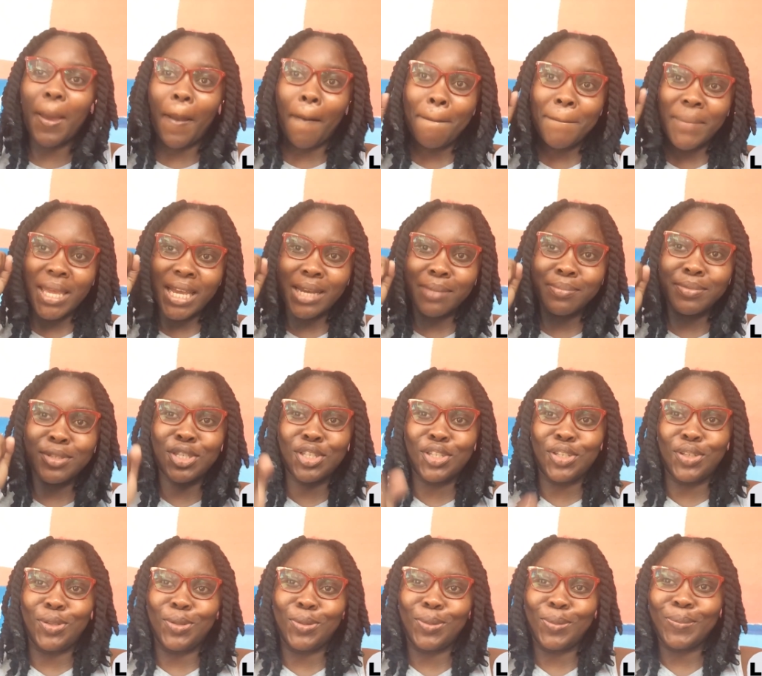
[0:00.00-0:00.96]
big ups
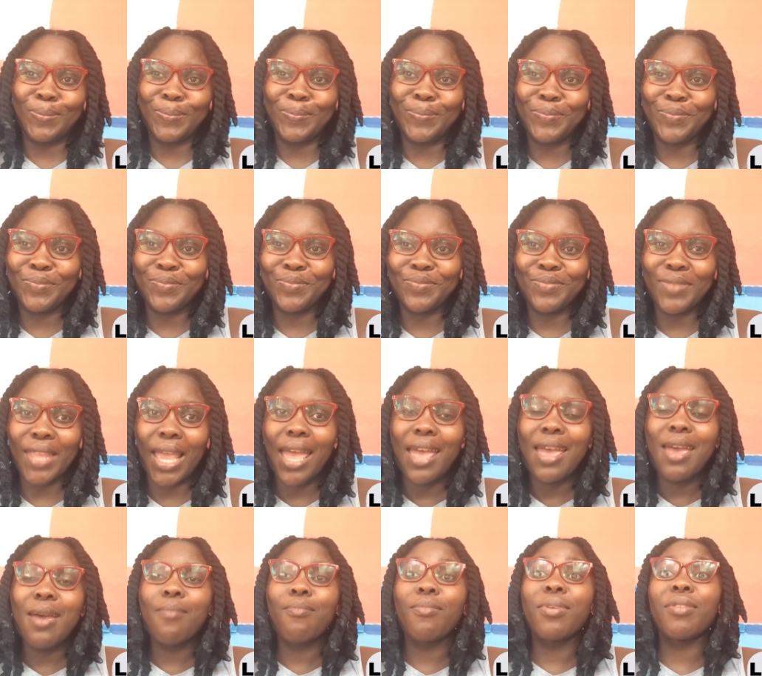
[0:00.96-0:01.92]
to you.
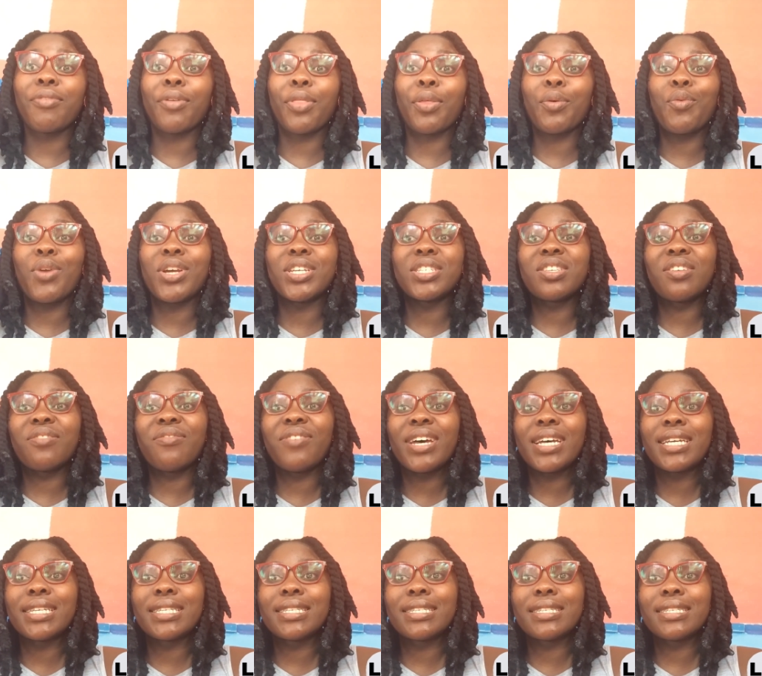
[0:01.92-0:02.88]
But for the rest of
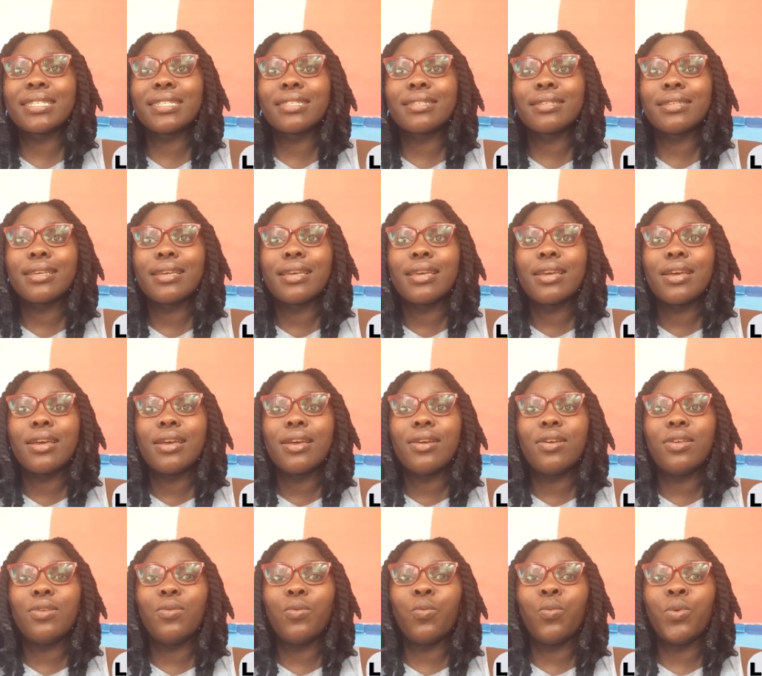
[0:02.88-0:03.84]
us,
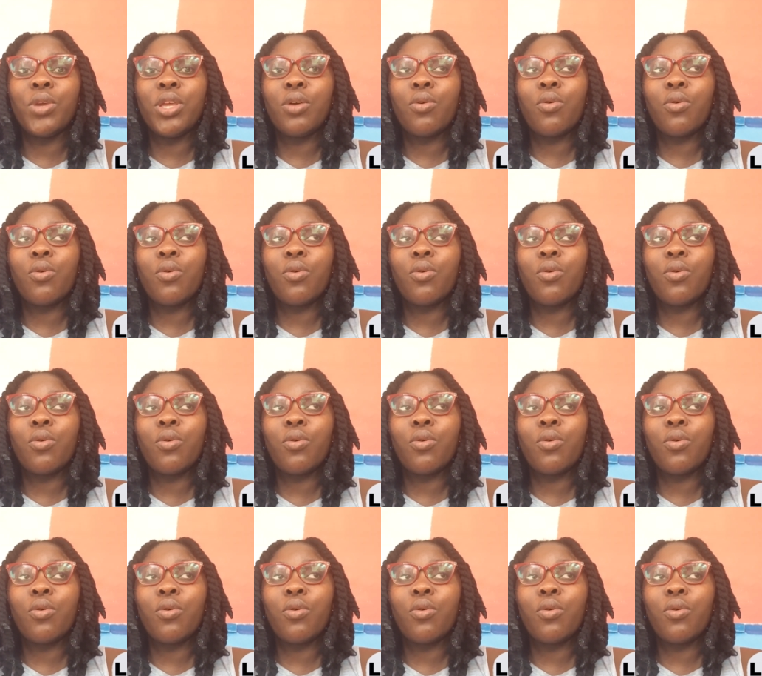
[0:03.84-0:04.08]
we